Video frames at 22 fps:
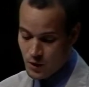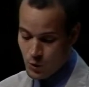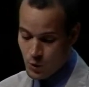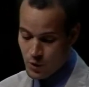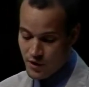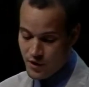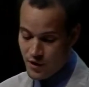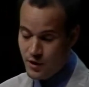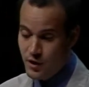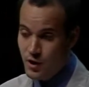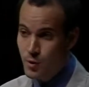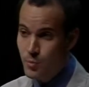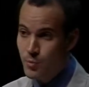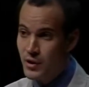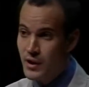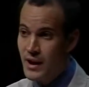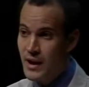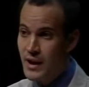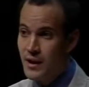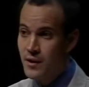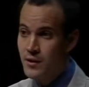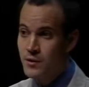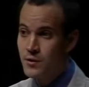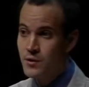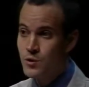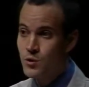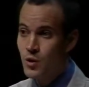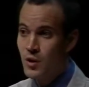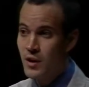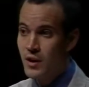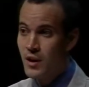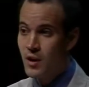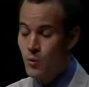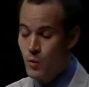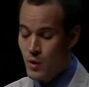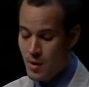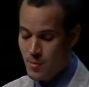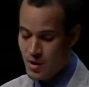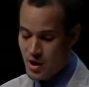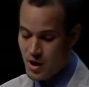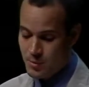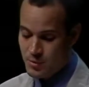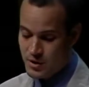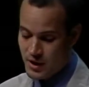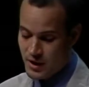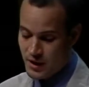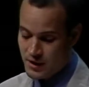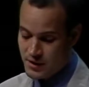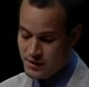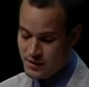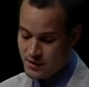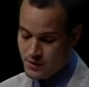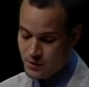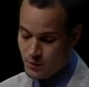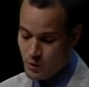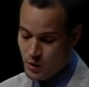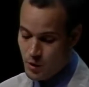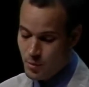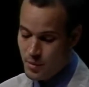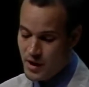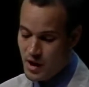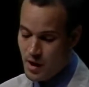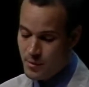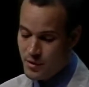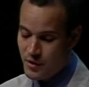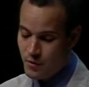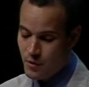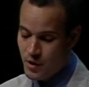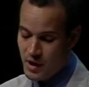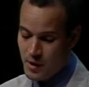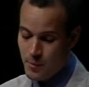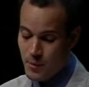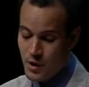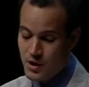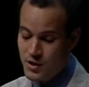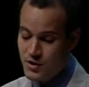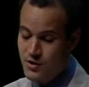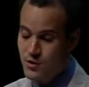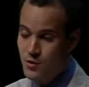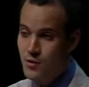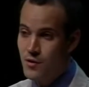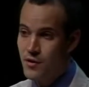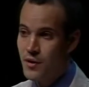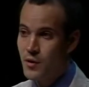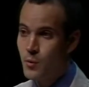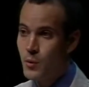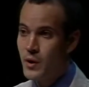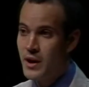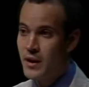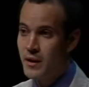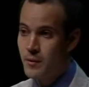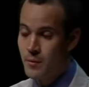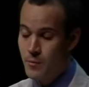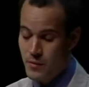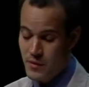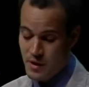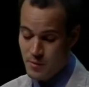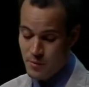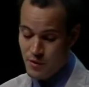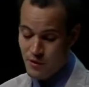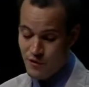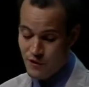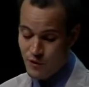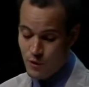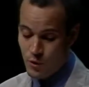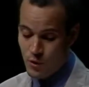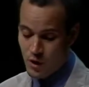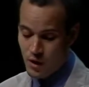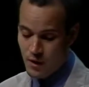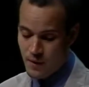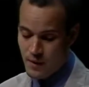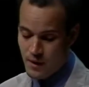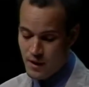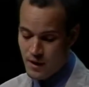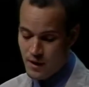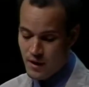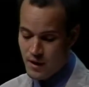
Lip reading: With our new plan, drawing on WebObjects, we will be up and running much sooner than before,